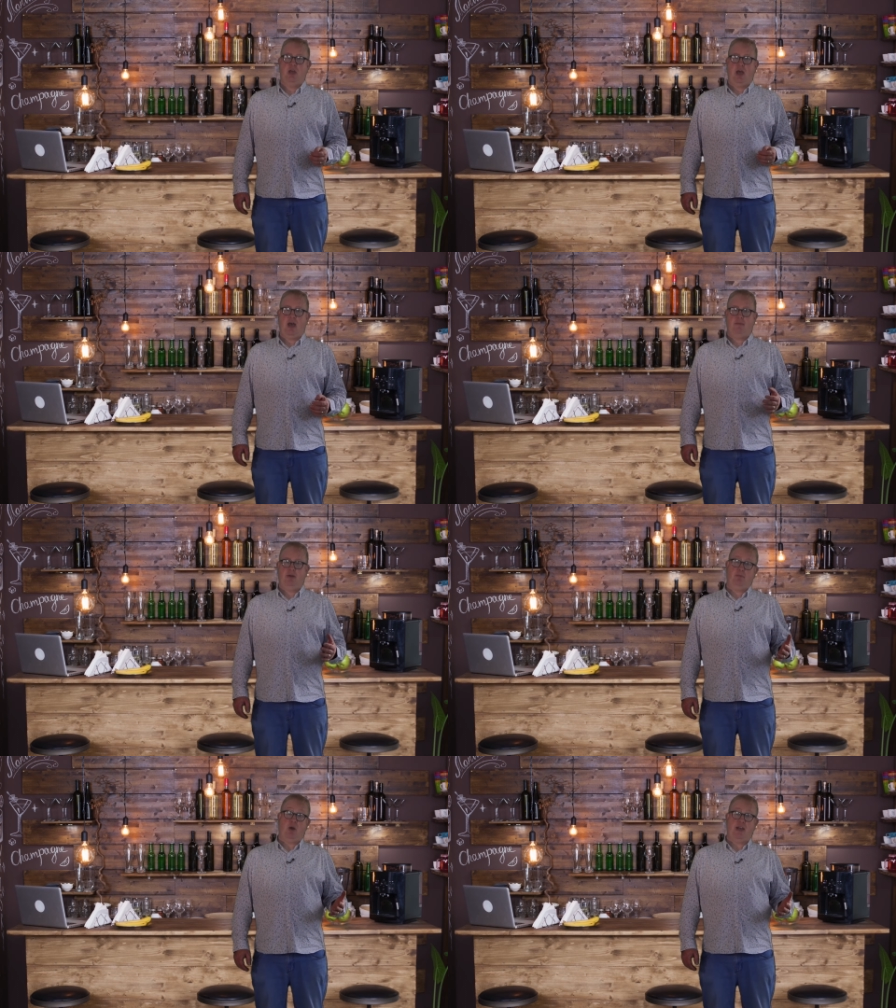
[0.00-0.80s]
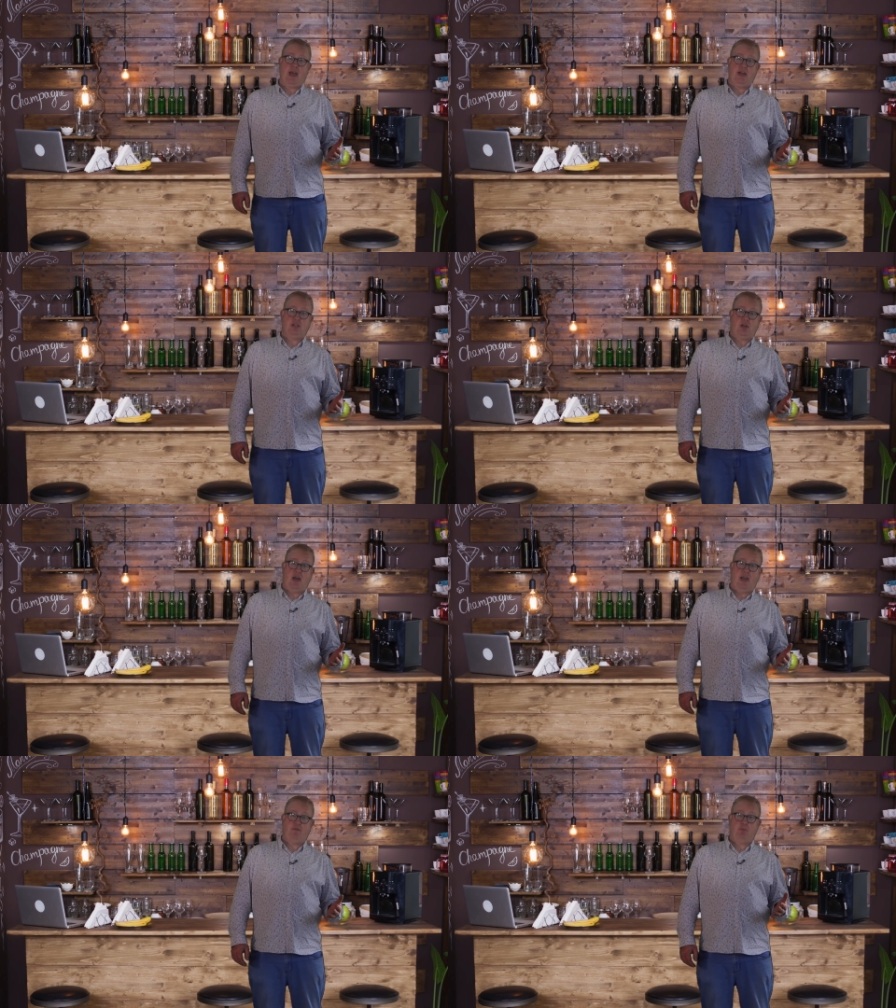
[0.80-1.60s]
Um, in my case,
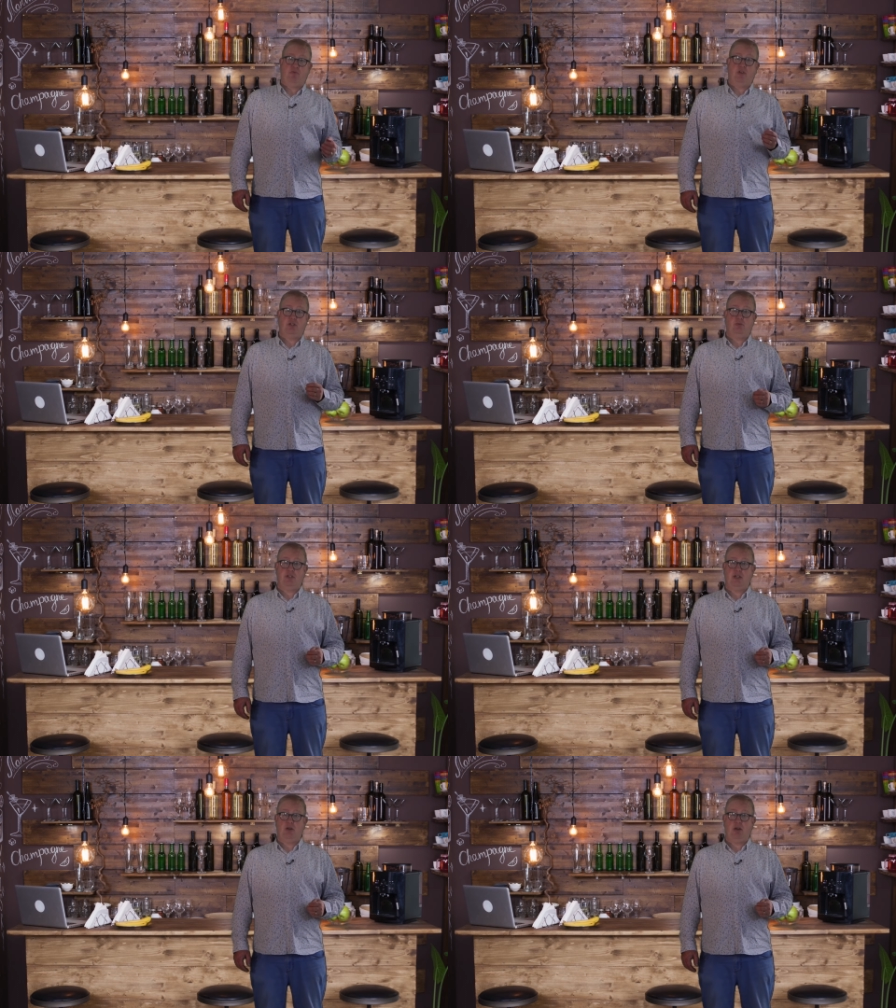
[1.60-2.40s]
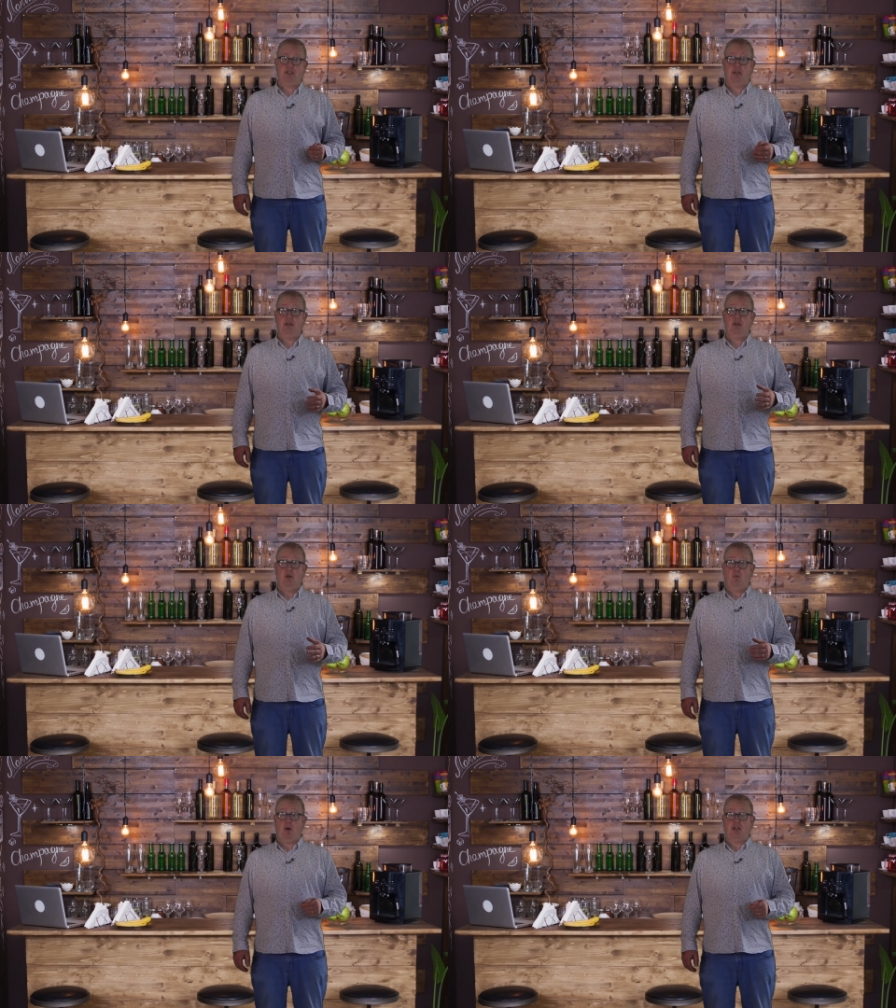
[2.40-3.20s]
I have a professional Sennheiser
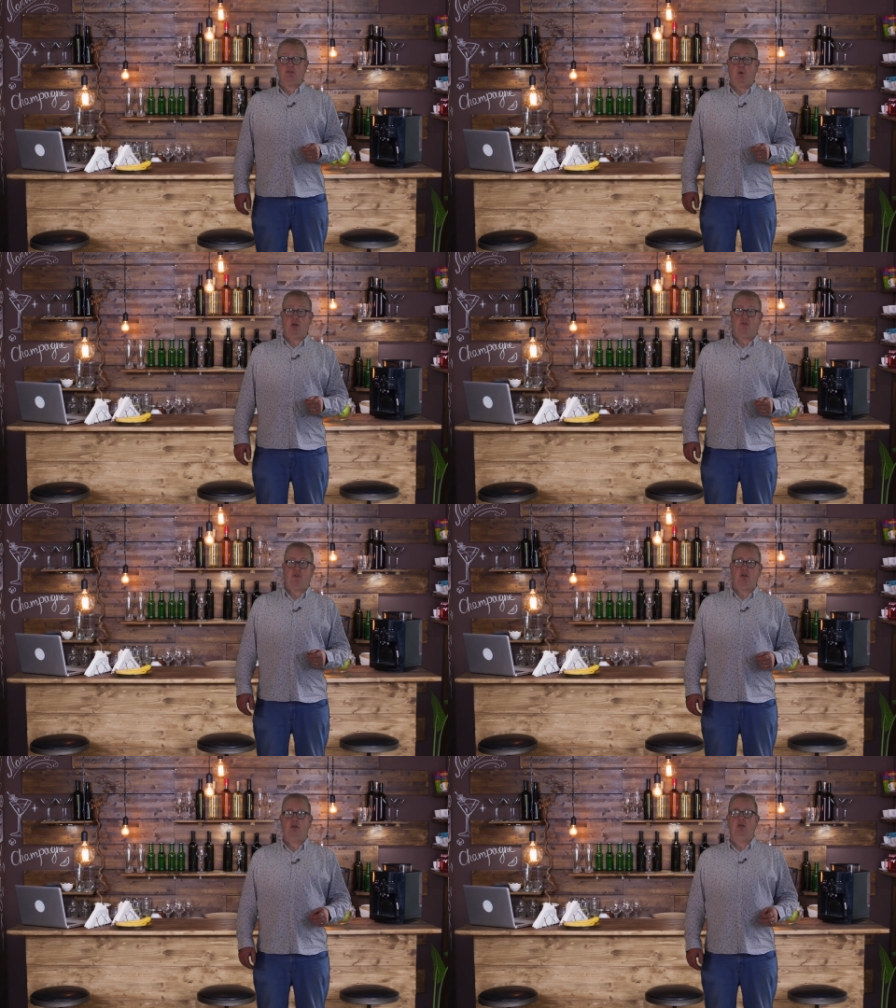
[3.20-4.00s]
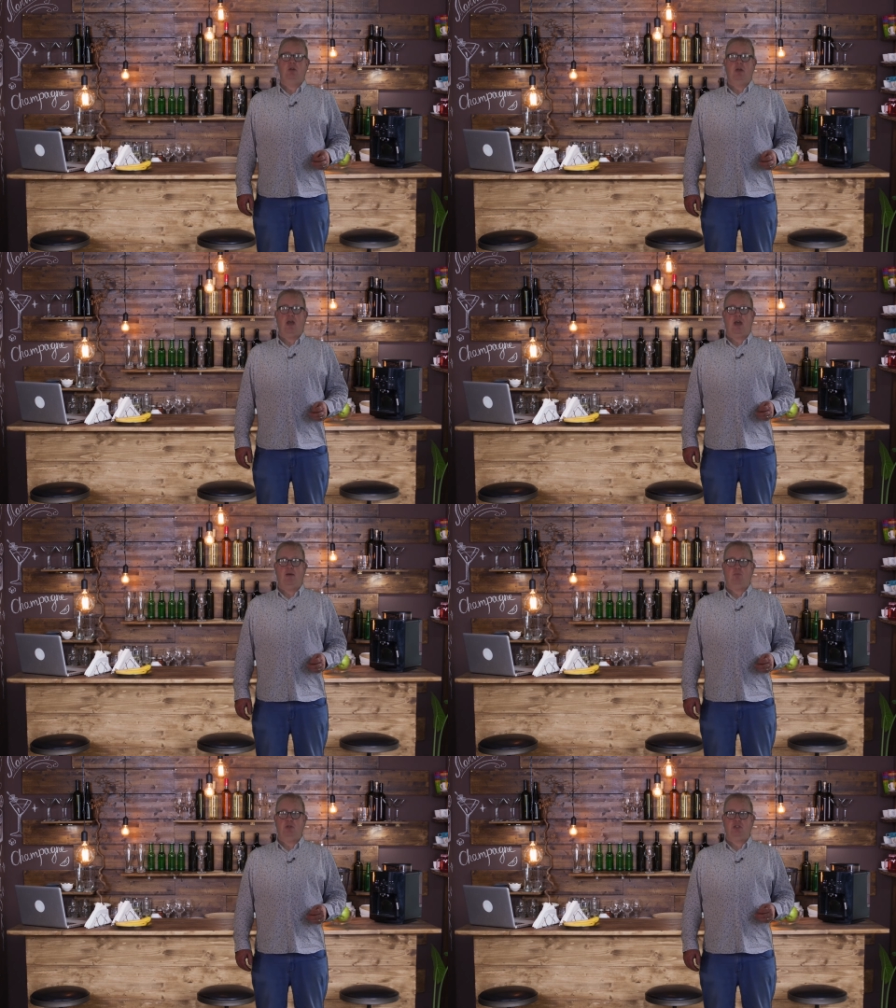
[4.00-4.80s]
wireless microphone,
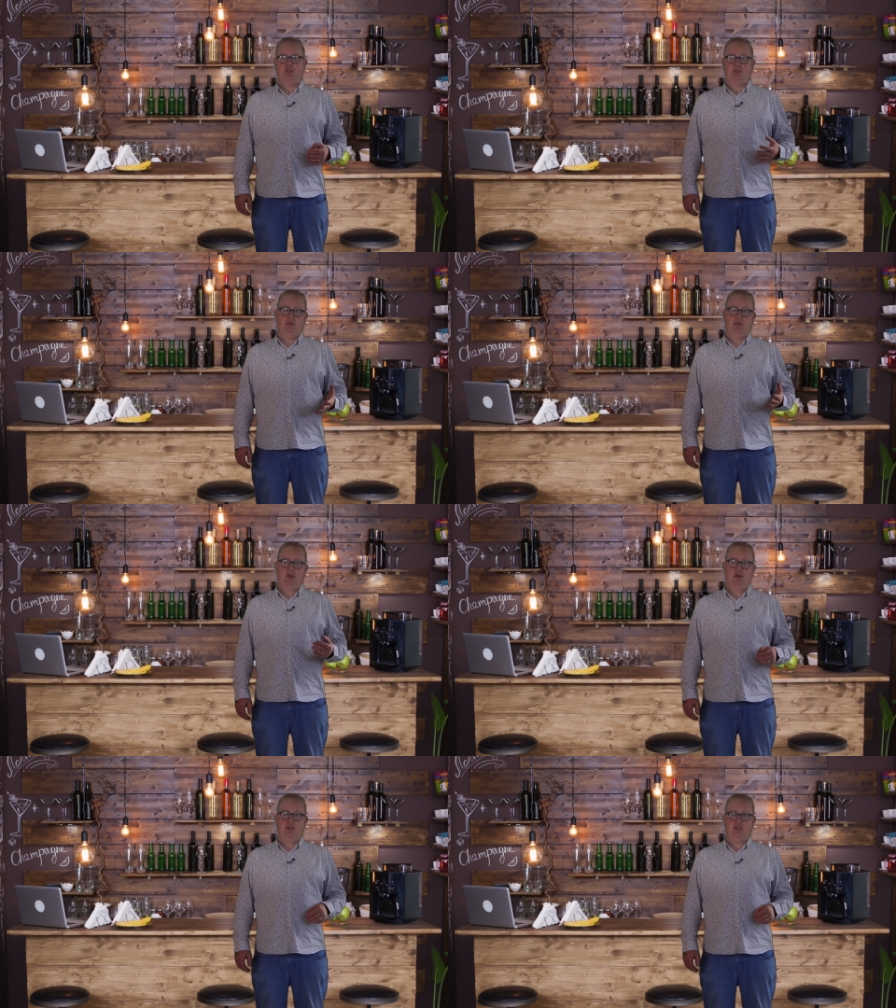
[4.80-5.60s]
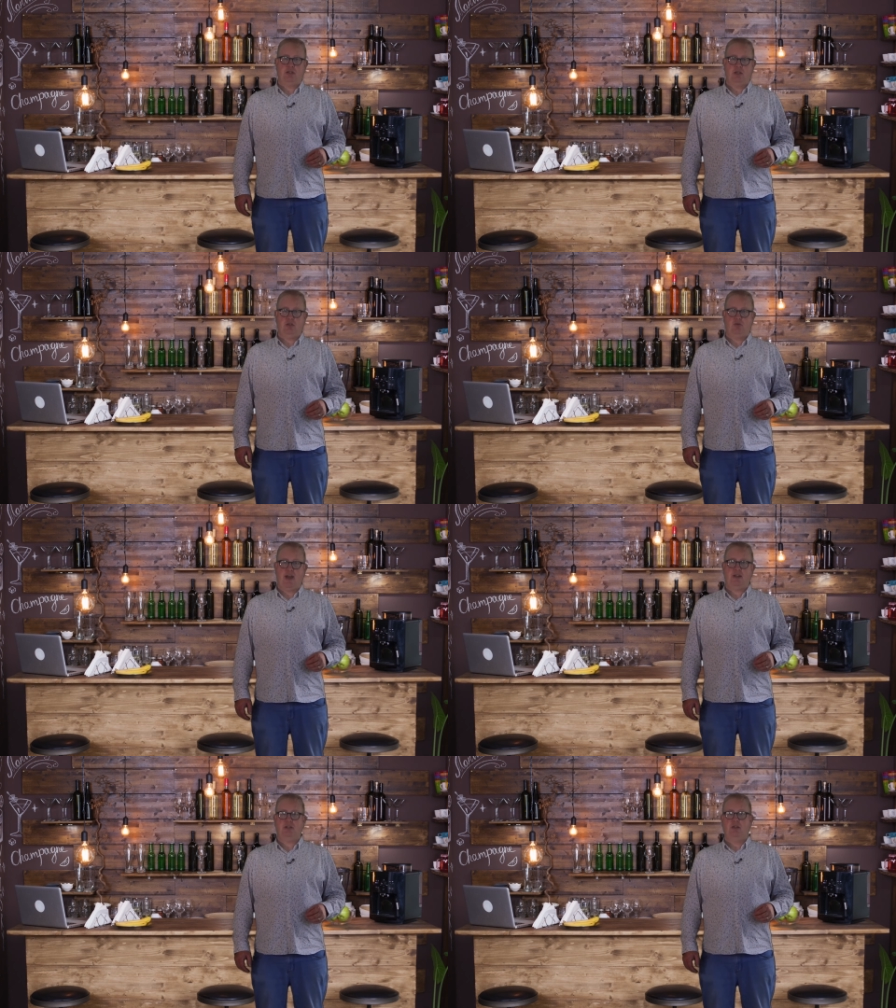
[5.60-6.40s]
um, which you know is, is
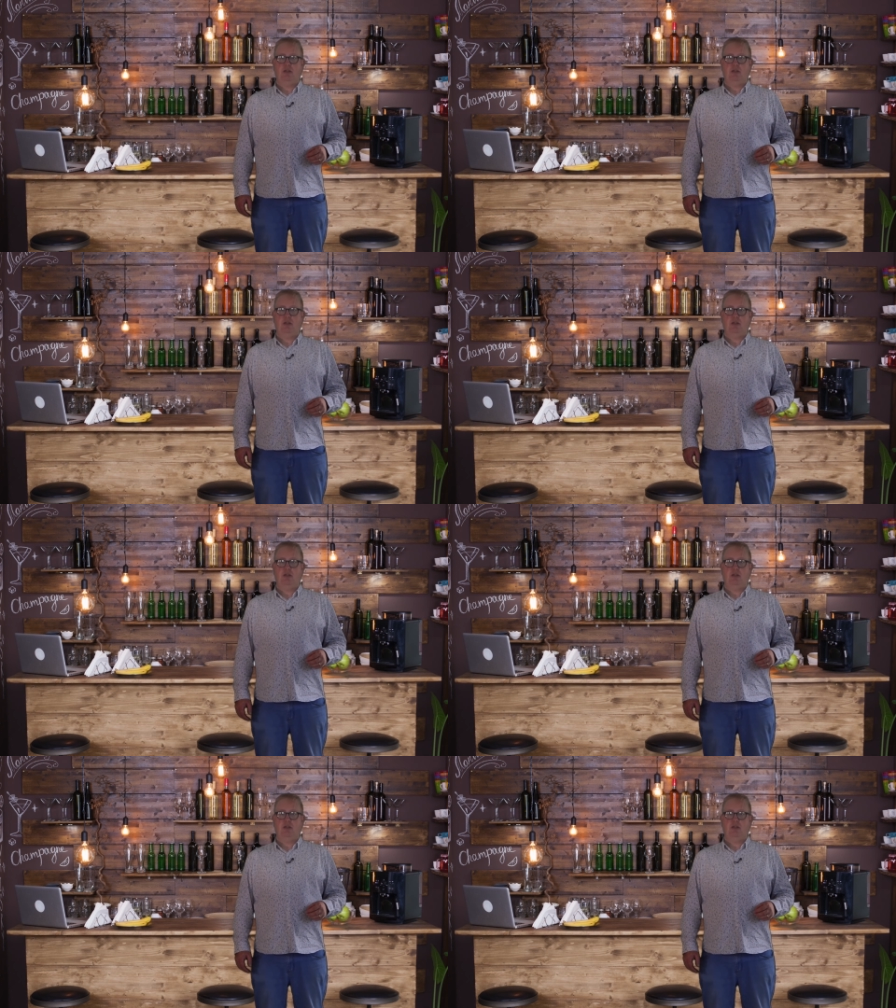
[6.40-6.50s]
great